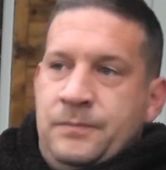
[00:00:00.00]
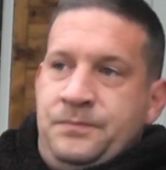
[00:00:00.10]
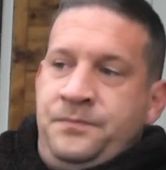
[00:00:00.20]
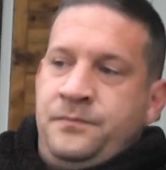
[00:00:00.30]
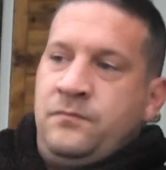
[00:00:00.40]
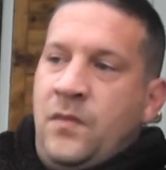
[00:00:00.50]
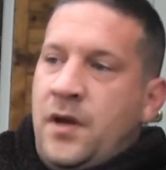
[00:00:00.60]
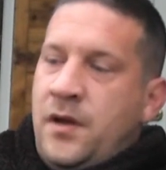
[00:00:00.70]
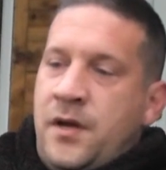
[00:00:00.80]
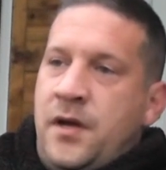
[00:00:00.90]
I
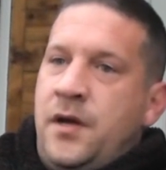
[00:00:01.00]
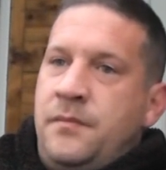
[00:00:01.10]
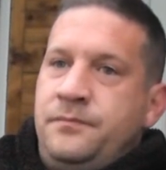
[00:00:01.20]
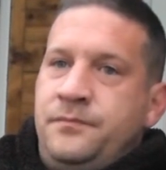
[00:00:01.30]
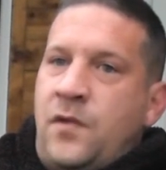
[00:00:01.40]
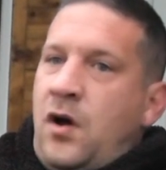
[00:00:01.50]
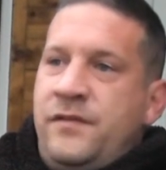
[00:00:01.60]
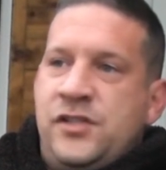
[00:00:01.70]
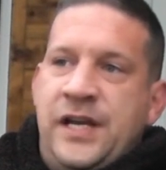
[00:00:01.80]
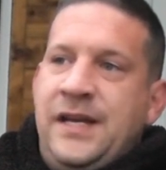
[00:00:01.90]

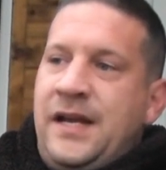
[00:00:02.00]
haven't seen